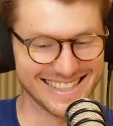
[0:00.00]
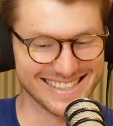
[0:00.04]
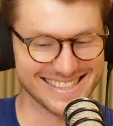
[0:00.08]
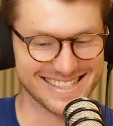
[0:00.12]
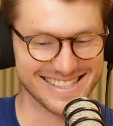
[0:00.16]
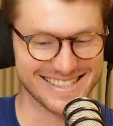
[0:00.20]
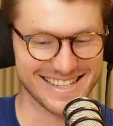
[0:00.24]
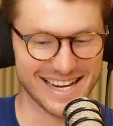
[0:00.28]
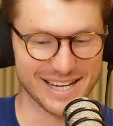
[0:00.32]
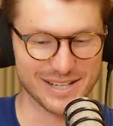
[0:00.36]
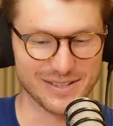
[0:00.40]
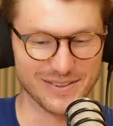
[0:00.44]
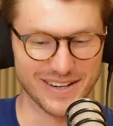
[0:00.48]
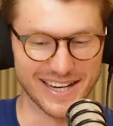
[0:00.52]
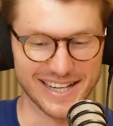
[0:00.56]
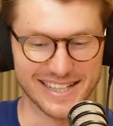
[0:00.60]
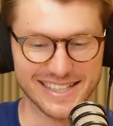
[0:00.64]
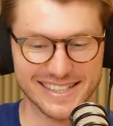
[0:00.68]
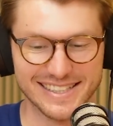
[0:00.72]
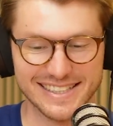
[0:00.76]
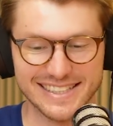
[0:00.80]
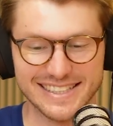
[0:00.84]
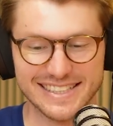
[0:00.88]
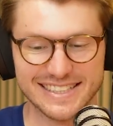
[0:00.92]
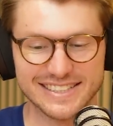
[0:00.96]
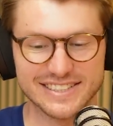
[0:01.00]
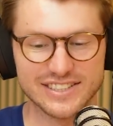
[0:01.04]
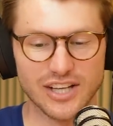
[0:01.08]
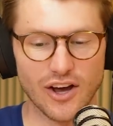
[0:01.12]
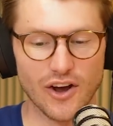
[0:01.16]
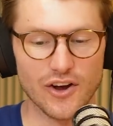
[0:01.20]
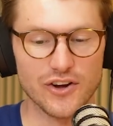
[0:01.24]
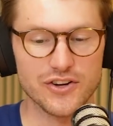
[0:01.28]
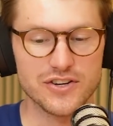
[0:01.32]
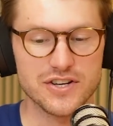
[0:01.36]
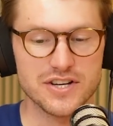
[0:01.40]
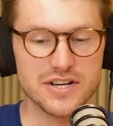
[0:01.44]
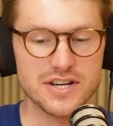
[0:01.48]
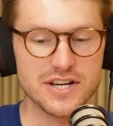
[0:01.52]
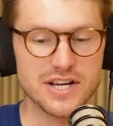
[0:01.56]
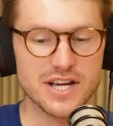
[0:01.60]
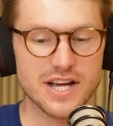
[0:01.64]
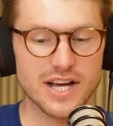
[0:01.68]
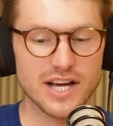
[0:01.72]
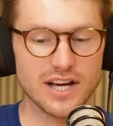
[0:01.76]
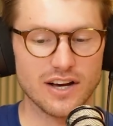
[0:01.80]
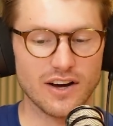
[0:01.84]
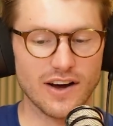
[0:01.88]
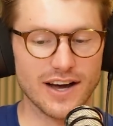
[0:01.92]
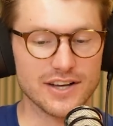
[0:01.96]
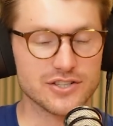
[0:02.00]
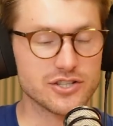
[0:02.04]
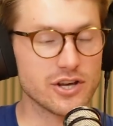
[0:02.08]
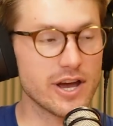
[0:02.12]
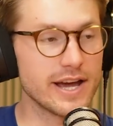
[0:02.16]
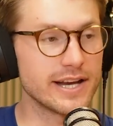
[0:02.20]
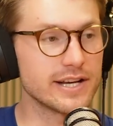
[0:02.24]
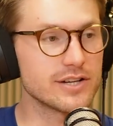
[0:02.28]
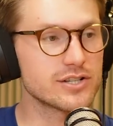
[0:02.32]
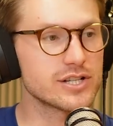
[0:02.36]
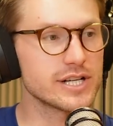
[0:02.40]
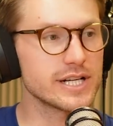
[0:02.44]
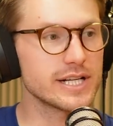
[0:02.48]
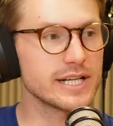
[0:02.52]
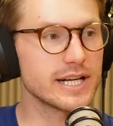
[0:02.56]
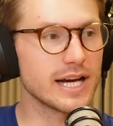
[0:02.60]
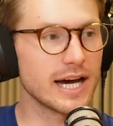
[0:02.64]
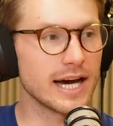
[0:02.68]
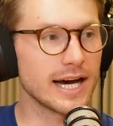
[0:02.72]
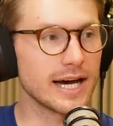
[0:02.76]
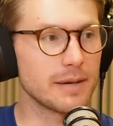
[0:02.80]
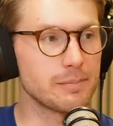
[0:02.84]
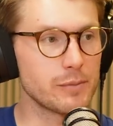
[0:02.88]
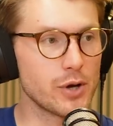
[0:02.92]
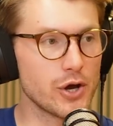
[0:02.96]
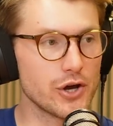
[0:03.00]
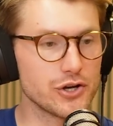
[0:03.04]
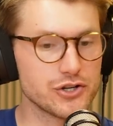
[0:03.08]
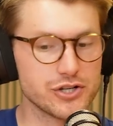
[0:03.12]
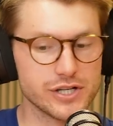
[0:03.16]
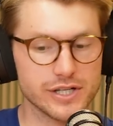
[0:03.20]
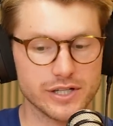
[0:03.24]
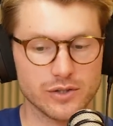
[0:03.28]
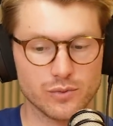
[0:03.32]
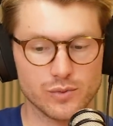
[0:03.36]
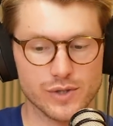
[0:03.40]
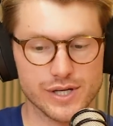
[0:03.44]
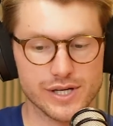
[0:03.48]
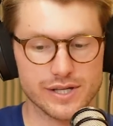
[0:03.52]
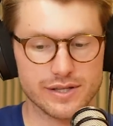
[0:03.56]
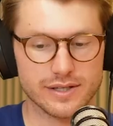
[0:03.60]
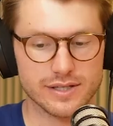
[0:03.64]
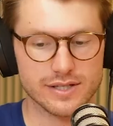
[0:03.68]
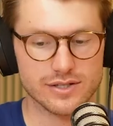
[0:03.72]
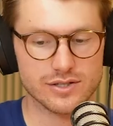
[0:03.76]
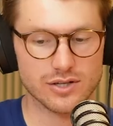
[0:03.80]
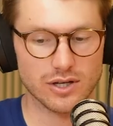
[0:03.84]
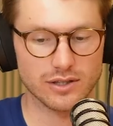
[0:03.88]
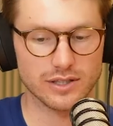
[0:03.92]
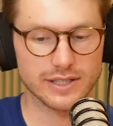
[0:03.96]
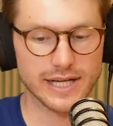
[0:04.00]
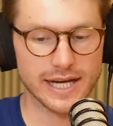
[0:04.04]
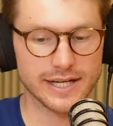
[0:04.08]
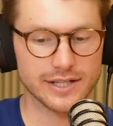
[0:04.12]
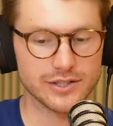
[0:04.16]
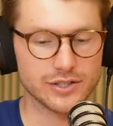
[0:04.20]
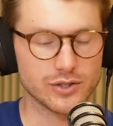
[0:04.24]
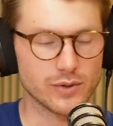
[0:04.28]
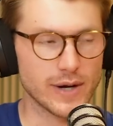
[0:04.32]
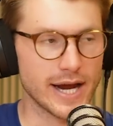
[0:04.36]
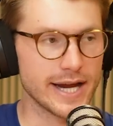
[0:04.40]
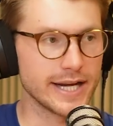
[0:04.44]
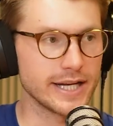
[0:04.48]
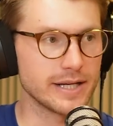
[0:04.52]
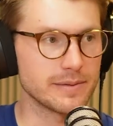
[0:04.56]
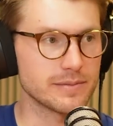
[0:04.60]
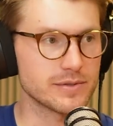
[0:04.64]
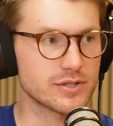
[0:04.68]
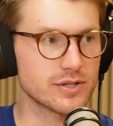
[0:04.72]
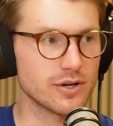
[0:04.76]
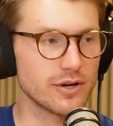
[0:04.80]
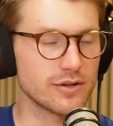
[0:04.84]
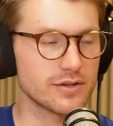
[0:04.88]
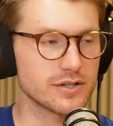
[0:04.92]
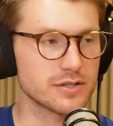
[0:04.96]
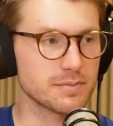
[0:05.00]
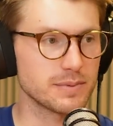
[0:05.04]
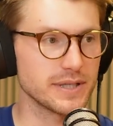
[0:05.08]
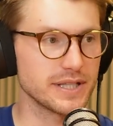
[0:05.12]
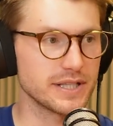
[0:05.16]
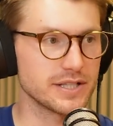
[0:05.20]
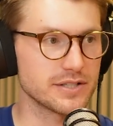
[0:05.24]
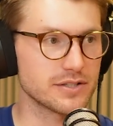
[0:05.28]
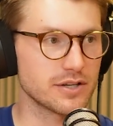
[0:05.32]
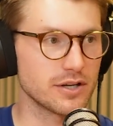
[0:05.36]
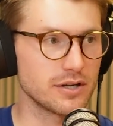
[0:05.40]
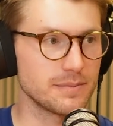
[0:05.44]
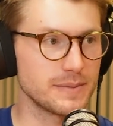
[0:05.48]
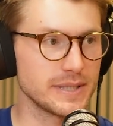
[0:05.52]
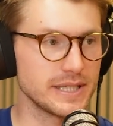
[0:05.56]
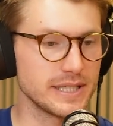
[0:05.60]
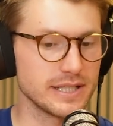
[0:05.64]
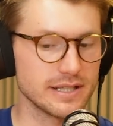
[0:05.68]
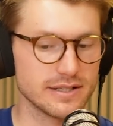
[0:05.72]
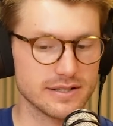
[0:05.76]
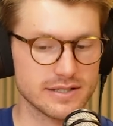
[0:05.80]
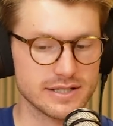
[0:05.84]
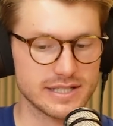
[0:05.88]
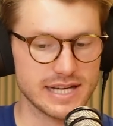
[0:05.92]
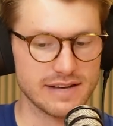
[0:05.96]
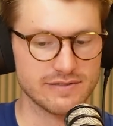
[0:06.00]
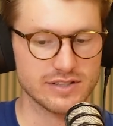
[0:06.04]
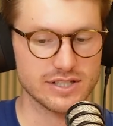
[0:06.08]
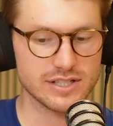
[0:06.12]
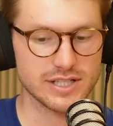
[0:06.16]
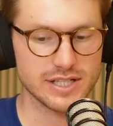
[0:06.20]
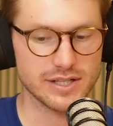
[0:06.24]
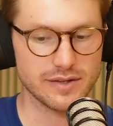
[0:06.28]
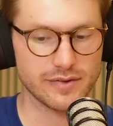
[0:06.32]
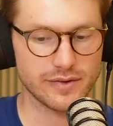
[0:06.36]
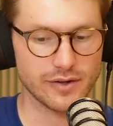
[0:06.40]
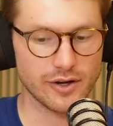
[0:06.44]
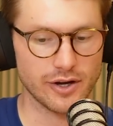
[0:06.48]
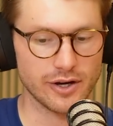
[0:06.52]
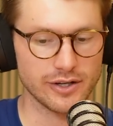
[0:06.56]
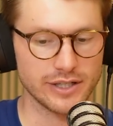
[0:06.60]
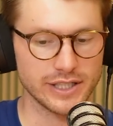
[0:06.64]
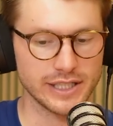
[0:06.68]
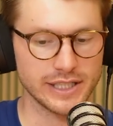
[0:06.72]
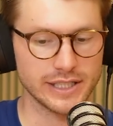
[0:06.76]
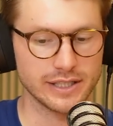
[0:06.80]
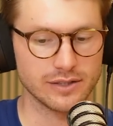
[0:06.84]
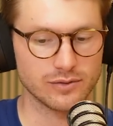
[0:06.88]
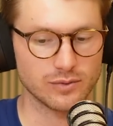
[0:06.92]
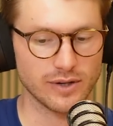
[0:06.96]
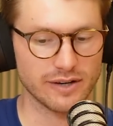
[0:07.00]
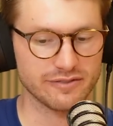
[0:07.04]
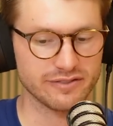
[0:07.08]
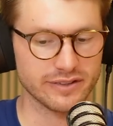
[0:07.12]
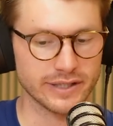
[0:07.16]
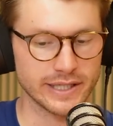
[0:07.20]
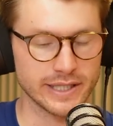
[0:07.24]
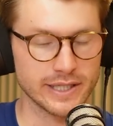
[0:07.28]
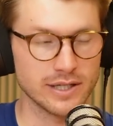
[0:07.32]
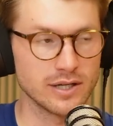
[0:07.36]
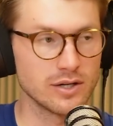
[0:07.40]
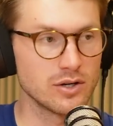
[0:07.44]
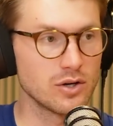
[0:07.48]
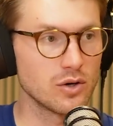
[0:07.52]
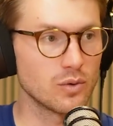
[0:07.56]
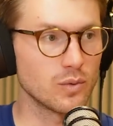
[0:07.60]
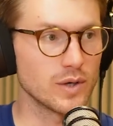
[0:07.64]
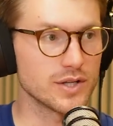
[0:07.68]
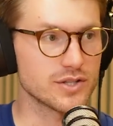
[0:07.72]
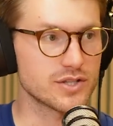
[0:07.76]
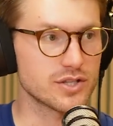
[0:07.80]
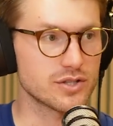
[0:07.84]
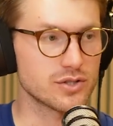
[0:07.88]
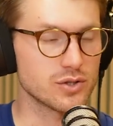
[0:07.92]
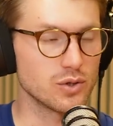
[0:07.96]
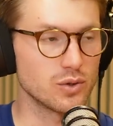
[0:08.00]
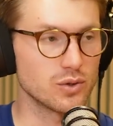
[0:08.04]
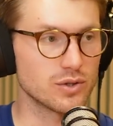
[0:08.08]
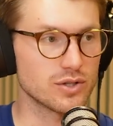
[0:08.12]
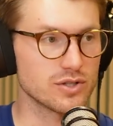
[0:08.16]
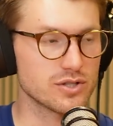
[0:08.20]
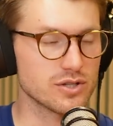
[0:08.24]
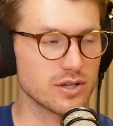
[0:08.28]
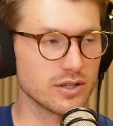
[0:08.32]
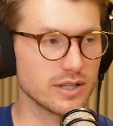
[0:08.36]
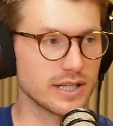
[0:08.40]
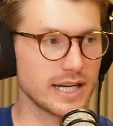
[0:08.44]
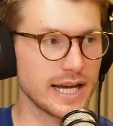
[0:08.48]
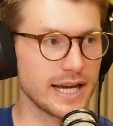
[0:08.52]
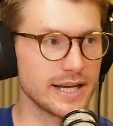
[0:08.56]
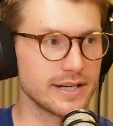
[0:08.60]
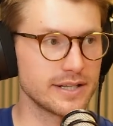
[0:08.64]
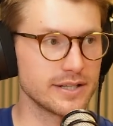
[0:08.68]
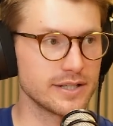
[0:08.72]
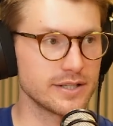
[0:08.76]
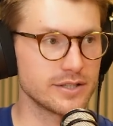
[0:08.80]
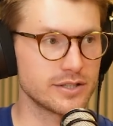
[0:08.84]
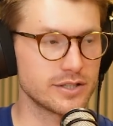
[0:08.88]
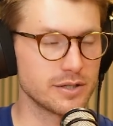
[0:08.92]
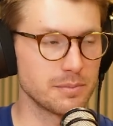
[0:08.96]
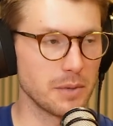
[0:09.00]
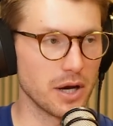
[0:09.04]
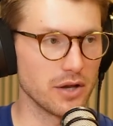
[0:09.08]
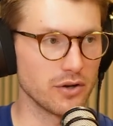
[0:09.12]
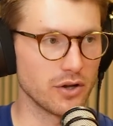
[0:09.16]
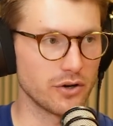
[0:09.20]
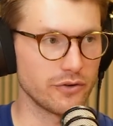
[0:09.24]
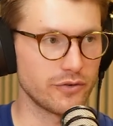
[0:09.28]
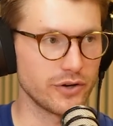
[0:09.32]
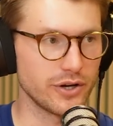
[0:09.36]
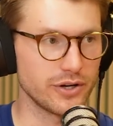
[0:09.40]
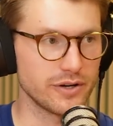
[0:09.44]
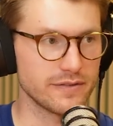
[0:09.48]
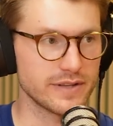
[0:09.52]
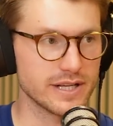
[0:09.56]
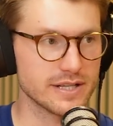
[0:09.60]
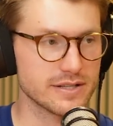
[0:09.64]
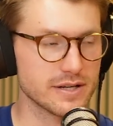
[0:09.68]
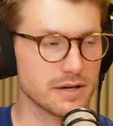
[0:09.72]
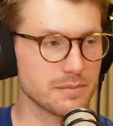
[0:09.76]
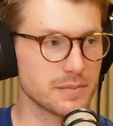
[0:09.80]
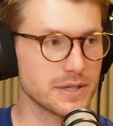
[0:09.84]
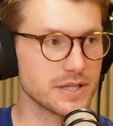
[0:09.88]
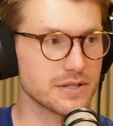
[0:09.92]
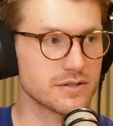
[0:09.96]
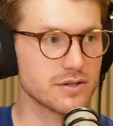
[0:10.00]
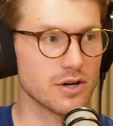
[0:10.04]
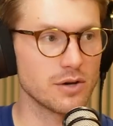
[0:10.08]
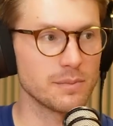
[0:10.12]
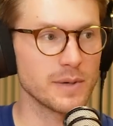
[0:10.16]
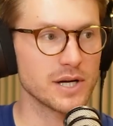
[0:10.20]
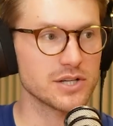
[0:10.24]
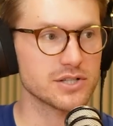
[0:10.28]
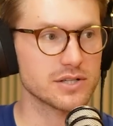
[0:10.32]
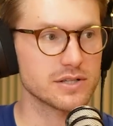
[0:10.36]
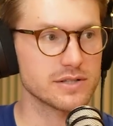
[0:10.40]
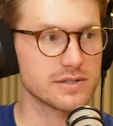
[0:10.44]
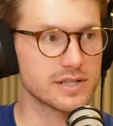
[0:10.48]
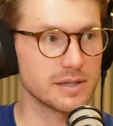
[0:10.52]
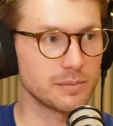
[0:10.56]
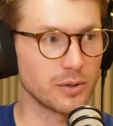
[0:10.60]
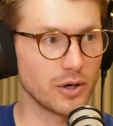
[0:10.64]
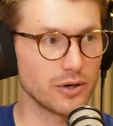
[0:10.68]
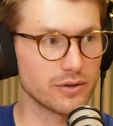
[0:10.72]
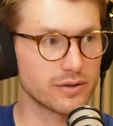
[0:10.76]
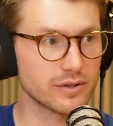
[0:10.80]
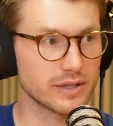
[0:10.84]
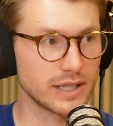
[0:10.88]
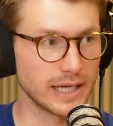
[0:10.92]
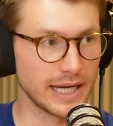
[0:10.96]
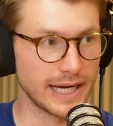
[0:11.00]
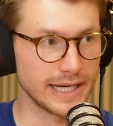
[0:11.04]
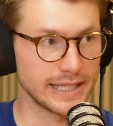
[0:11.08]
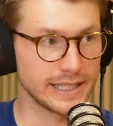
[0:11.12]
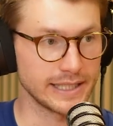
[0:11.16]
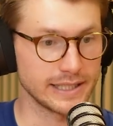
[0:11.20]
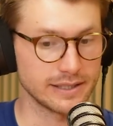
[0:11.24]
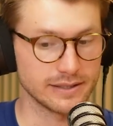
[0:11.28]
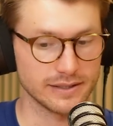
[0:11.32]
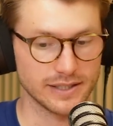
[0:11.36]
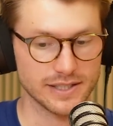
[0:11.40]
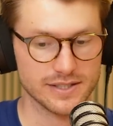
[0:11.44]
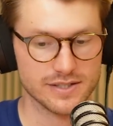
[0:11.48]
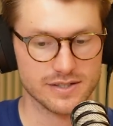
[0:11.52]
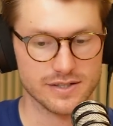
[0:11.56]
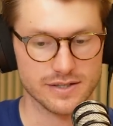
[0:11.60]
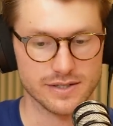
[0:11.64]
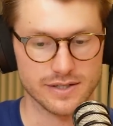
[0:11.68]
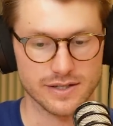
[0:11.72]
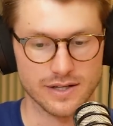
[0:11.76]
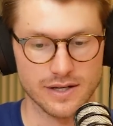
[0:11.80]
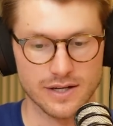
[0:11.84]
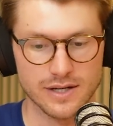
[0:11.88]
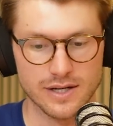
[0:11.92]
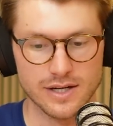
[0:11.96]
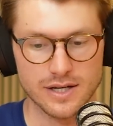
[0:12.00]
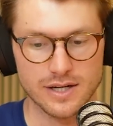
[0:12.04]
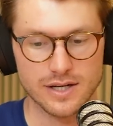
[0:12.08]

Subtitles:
That's the takeaway. So IsoEnergy are merging with Consolidated Uranium. So the split is going to be 70-30 roughly once it's all consolidated. You might not have heard of these companies so much because they're both Canadian listed.